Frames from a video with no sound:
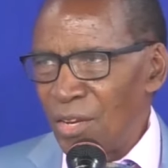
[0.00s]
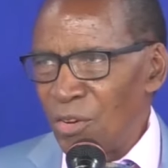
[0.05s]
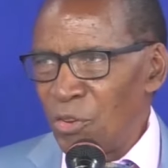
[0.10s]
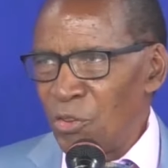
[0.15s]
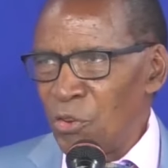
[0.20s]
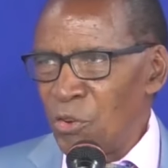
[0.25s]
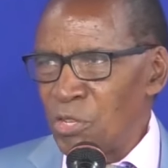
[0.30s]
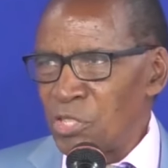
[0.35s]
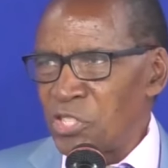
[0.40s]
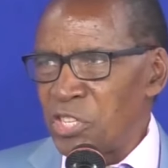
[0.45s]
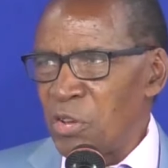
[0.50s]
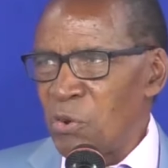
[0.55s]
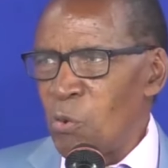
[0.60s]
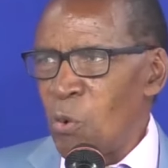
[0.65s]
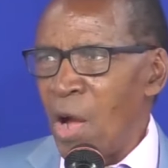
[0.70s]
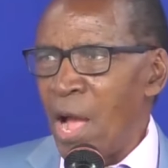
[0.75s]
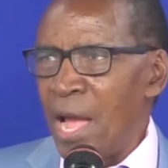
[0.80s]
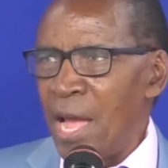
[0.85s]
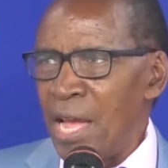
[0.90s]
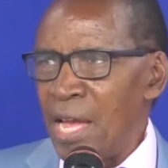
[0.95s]
Do you see
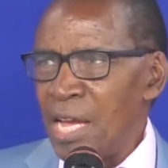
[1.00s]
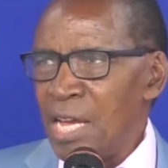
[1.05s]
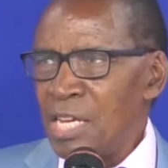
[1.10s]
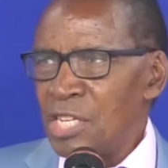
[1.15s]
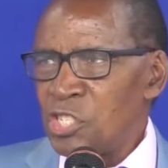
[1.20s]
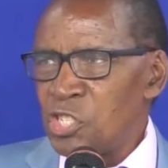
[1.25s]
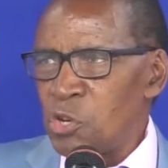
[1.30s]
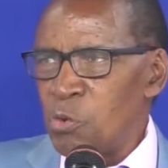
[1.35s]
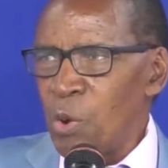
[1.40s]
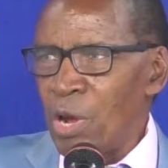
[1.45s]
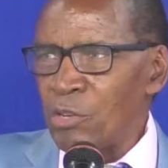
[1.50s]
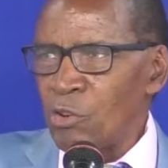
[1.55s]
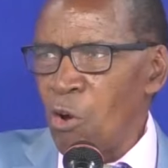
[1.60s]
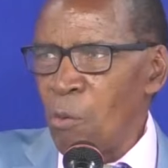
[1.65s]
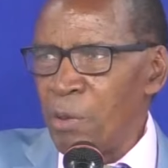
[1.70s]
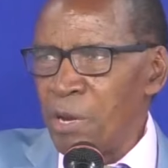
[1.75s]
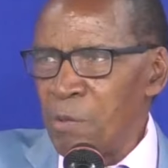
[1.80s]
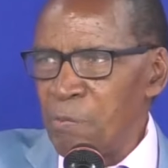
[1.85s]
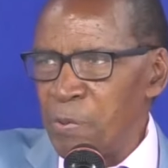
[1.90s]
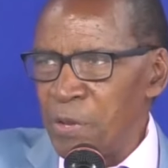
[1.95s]
why she went
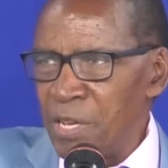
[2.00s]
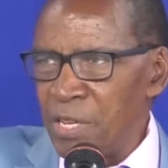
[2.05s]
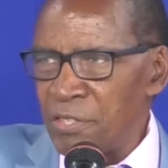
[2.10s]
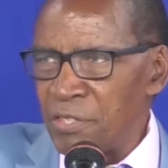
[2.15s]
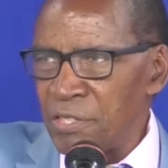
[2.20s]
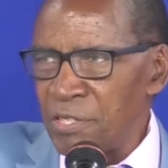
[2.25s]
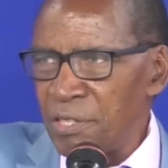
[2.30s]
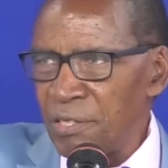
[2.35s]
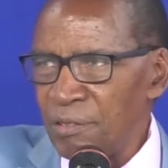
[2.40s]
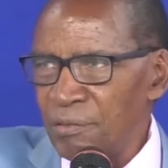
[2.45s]
home in peace?